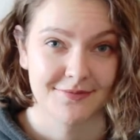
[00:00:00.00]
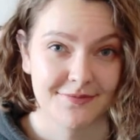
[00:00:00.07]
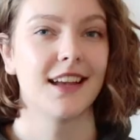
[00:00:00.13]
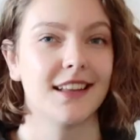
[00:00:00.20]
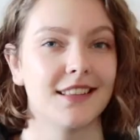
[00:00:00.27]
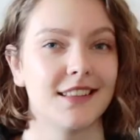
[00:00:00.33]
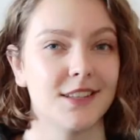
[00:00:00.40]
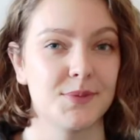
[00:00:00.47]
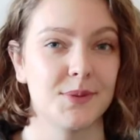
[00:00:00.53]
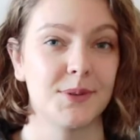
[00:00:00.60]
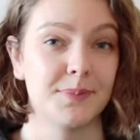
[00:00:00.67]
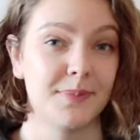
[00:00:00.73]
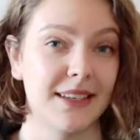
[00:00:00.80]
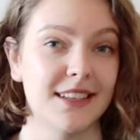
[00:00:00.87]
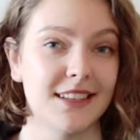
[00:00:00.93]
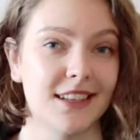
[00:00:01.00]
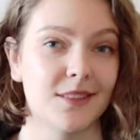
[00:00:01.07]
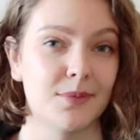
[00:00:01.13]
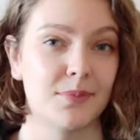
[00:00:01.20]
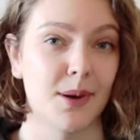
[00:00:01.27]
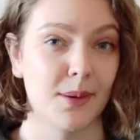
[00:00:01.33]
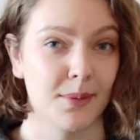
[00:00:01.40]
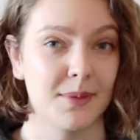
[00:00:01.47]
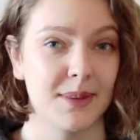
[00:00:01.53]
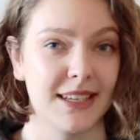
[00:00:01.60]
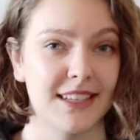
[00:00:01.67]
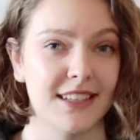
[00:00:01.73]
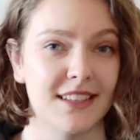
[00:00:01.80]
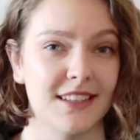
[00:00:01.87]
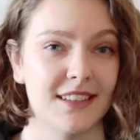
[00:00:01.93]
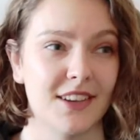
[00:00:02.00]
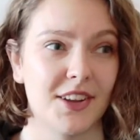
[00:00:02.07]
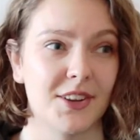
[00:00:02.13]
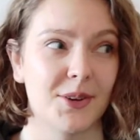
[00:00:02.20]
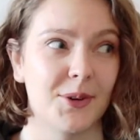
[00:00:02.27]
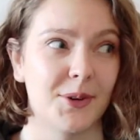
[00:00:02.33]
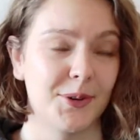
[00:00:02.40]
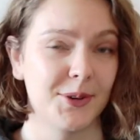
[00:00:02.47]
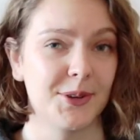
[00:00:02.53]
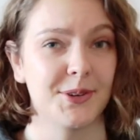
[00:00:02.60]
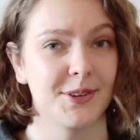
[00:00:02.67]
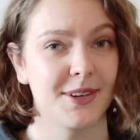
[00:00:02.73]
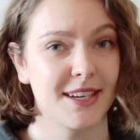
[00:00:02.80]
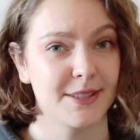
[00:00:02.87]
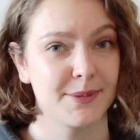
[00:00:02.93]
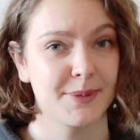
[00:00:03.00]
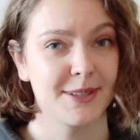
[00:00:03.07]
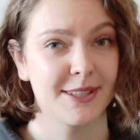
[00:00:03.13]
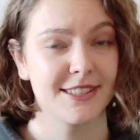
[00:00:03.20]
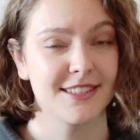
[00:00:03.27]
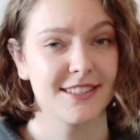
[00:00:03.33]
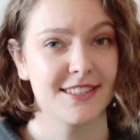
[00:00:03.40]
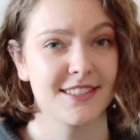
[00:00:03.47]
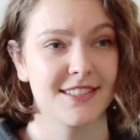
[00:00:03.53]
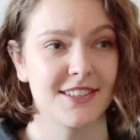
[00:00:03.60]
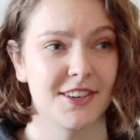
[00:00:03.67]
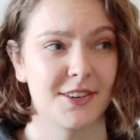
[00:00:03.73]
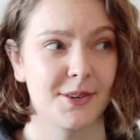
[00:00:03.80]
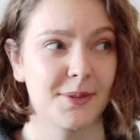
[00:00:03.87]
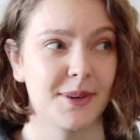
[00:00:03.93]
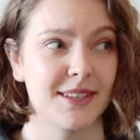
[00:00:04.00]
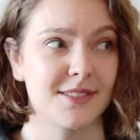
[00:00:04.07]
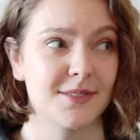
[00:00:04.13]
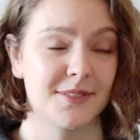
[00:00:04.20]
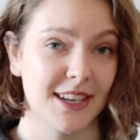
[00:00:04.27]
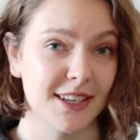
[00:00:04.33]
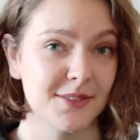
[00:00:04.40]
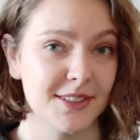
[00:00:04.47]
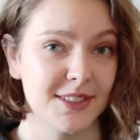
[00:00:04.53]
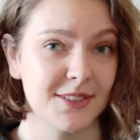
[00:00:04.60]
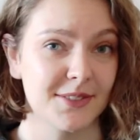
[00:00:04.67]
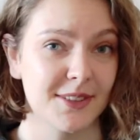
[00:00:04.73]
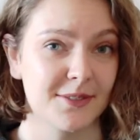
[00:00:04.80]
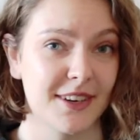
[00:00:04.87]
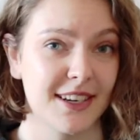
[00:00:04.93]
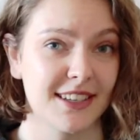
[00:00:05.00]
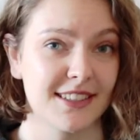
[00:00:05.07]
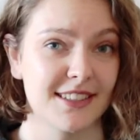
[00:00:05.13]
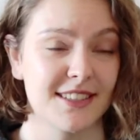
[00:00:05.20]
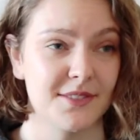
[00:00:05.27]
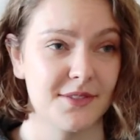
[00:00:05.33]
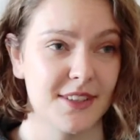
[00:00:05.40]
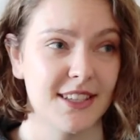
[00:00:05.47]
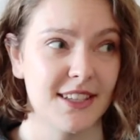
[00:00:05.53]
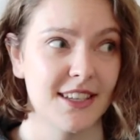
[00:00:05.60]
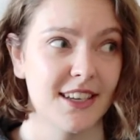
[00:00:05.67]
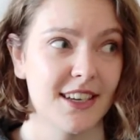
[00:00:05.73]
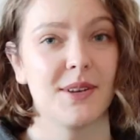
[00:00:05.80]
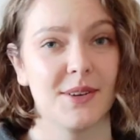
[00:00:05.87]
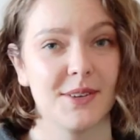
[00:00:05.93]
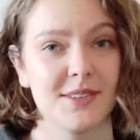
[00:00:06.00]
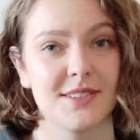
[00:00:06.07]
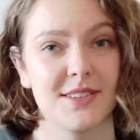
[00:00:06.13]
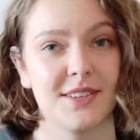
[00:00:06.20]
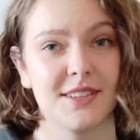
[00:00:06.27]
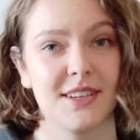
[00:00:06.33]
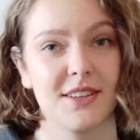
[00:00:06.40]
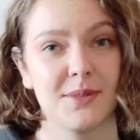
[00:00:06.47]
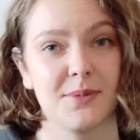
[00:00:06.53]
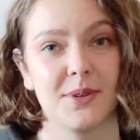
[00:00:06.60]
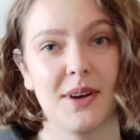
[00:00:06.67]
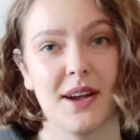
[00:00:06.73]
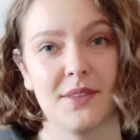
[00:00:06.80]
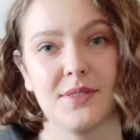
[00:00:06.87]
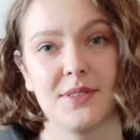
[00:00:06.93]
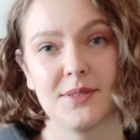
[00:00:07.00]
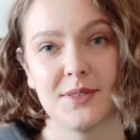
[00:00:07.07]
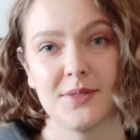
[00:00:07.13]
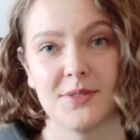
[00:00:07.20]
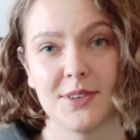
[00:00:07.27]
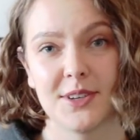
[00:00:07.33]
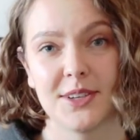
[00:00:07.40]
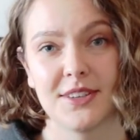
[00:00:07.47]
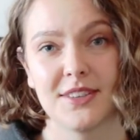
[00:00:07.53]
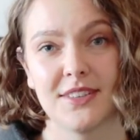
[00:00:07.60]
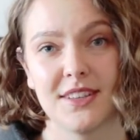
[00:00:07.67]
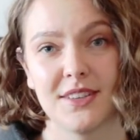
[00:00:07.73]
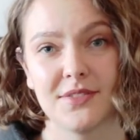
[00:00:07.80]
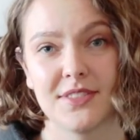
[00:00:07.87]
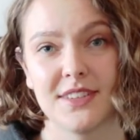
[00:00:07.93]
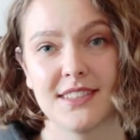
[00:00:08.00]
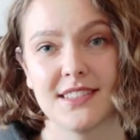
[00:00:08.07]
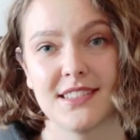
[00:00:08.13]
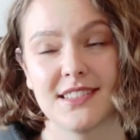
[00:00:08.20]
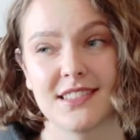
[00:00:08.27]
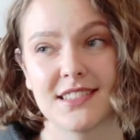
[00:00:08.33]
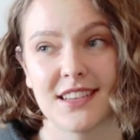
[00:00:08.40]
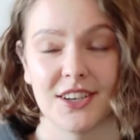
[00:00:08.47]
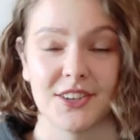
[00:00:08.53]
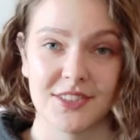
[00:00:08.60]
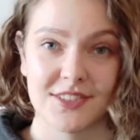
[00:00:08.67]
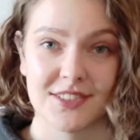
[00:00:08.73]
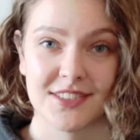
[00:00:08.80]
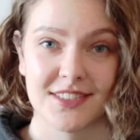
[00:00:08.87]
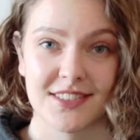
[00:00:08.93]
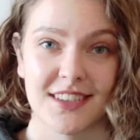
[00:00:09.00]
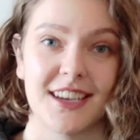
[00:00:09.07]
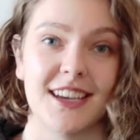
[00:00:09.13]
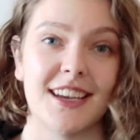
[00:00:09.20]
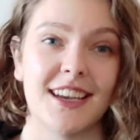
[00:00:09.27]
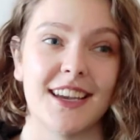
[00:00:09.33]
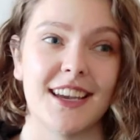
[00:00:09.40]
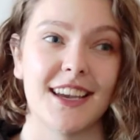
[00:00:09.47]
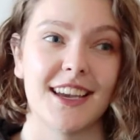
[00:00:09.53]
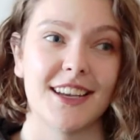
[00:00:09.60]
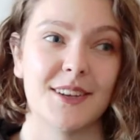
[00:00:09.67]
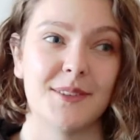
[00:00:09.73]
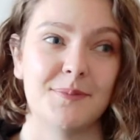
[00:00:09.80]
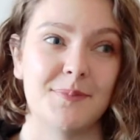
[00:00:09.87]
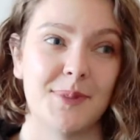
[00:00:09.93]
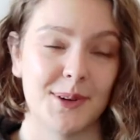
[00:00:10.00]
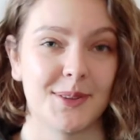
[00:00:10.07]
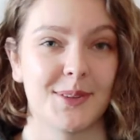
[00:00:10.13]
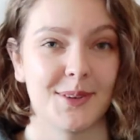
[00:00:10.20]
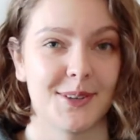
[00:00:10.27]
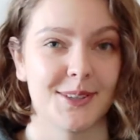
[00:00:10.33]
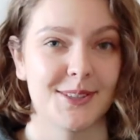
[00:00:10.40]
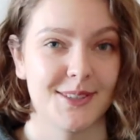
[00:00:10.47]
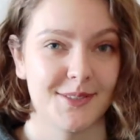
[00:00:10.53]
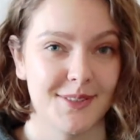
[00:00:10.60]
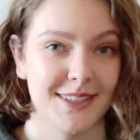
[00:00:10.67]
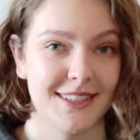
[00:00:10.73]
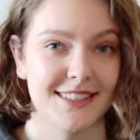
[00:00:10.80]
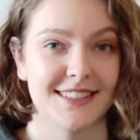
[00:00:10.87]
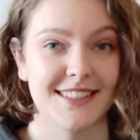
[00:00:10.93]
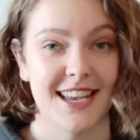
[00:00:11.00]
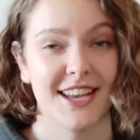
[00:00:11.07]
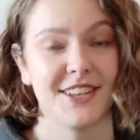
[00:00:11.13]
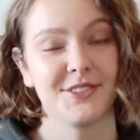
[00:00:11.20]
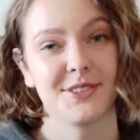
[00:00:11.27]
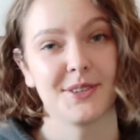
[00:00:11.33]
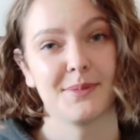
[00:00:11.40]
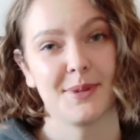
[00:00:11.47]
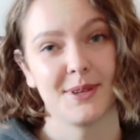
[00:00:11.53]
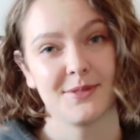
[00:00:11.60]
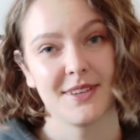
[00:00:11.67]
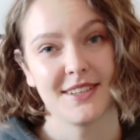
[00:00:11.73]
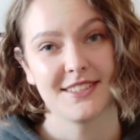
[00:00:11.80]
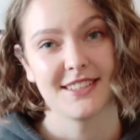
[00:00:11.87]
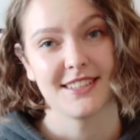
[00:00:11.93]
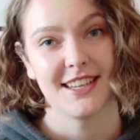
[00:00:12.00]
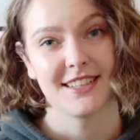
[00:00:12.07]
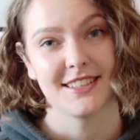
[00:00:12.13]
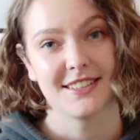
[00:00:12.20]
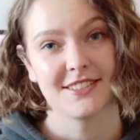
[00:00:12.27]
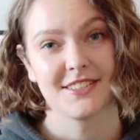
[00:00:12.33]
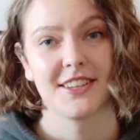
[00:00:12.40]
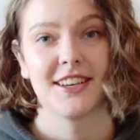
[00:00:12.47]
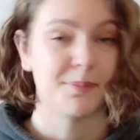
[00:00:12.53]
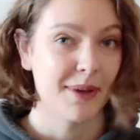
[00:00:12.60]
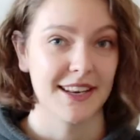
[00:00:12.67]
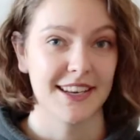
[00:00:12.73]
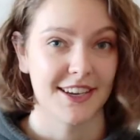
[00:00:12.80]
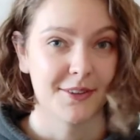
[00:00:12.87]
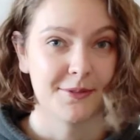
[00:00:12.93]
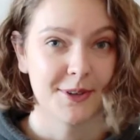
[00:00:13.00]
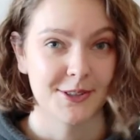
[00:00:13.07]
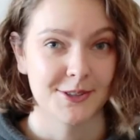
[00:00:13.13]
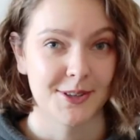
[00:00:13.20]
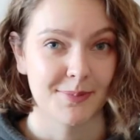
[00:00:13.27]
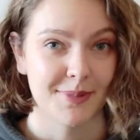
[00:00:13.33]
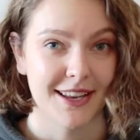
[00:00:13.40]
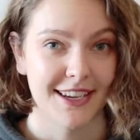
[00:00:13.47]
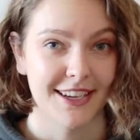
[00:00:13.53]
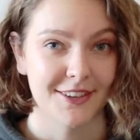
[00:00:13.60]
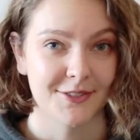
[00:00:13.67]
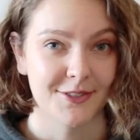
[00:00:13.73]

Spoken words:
And this will mean that probably not all your experiences are always relevant when writing a CV, but also that you will have to refer to different skills in both your CVs and your motivation letters, depending on what you're applying